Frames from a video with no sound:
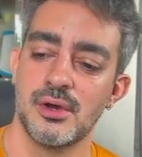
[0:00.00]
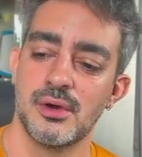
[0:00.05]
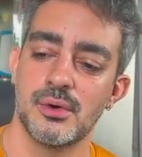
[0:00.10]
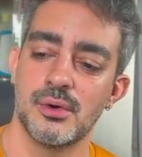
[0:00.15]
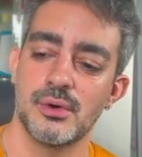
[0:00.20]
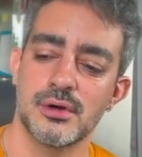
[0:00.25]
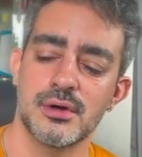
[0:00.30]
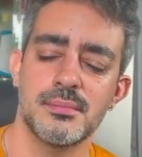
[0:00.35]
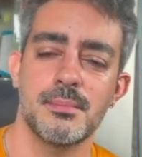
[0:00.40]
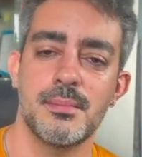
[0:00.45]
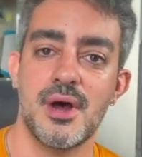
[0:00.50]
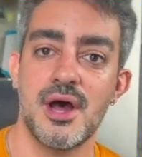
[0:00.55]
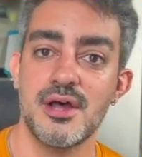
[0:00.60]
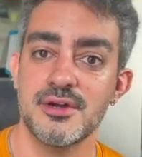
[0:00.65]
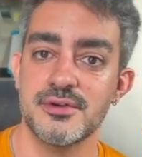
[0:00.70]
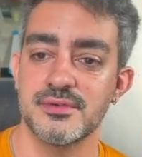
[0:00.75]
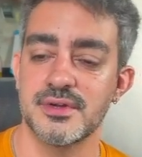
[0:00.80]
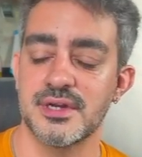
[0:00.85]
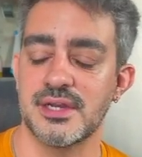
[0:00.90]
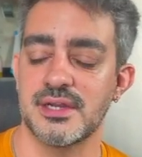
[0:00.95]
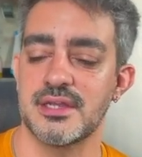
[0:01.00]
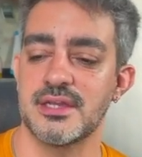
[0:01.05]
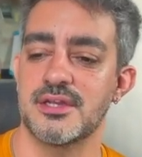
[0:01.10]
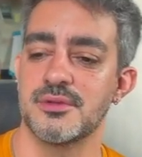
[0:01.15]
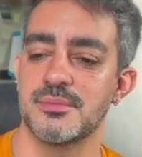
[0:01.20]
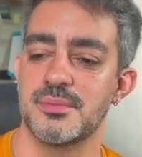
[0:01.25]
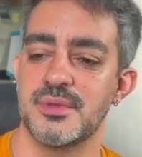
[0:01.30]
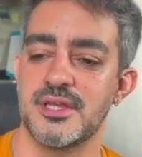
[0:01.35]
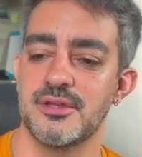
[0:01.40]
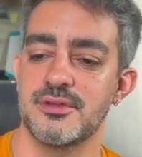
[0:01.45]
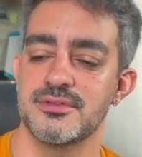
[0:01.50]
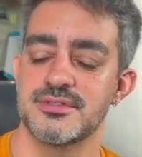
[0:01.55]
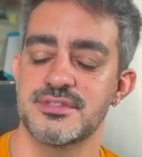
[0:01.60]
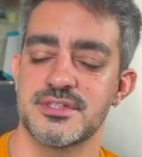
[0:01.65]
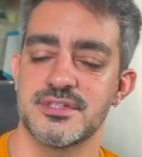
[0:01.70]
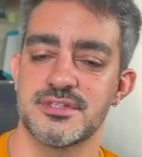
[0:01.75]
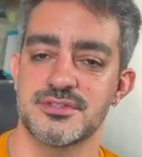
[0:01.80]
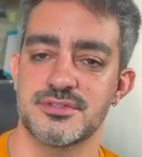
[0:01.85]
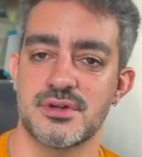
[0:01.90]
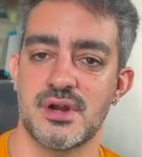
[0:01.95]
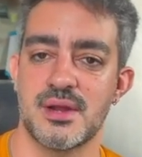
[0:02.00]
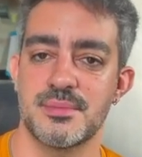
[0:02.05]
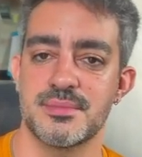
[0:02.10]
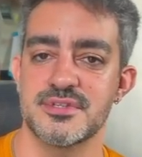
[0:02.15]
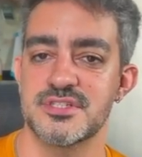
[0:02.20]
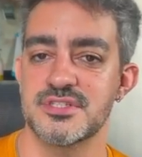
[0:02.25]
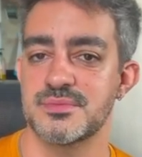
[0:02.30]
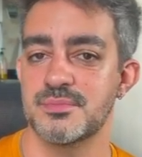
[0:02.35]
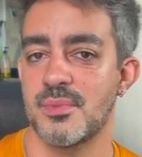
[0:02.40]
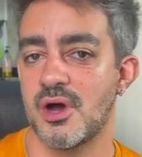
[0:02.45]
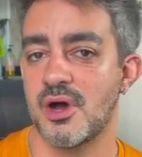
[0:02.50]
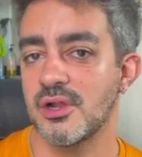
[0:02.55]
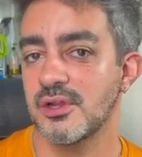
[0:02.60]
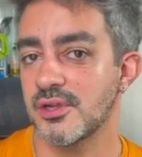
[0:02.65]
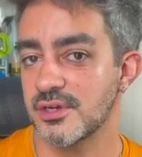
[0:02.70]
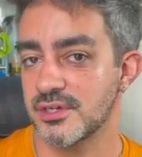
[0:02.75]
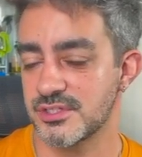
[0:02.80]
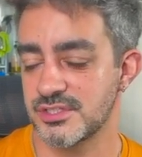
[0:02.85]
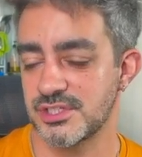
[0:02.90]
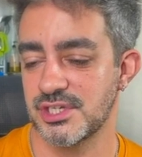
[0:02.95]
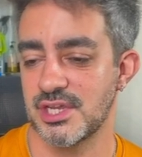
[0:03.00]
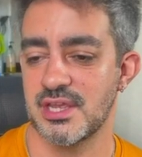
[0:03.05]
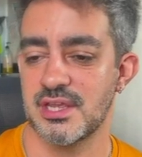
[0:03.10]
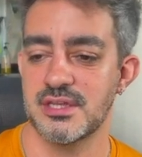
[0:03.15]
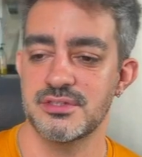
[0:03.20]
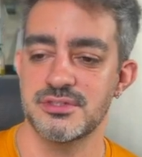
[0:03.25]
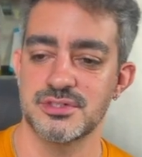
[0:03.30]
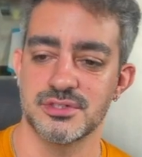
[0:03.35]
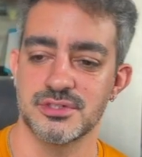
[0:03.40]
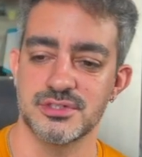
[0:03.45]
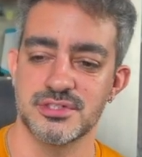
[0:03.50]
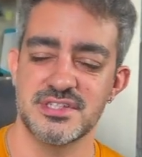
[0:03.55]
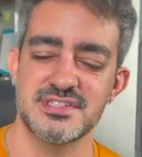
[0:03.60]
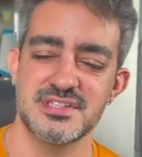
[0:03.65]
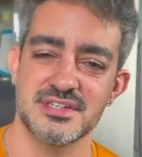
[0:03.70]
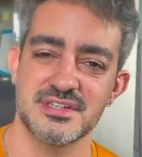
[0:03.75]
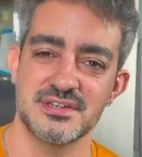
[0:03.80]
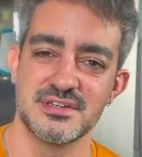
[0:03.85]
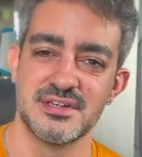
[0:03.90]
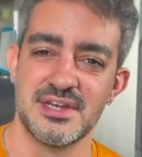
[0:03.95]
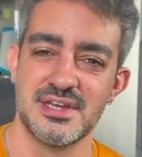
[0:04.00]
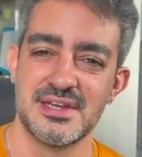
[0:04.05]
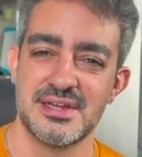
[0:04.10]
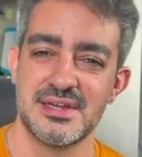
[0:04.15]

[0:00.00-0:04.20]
or moderately could be used to describe a smaller change or just a